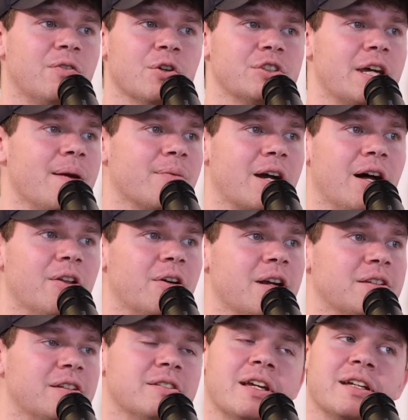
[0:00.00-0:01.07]
full-time
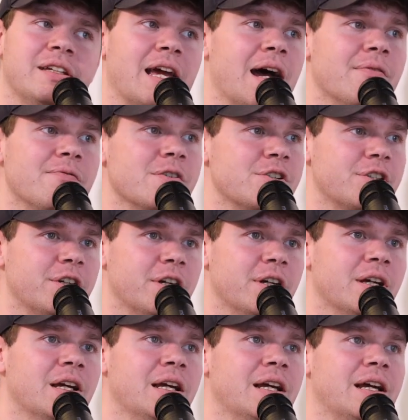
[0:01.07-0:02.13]
colorist, it's like for sure.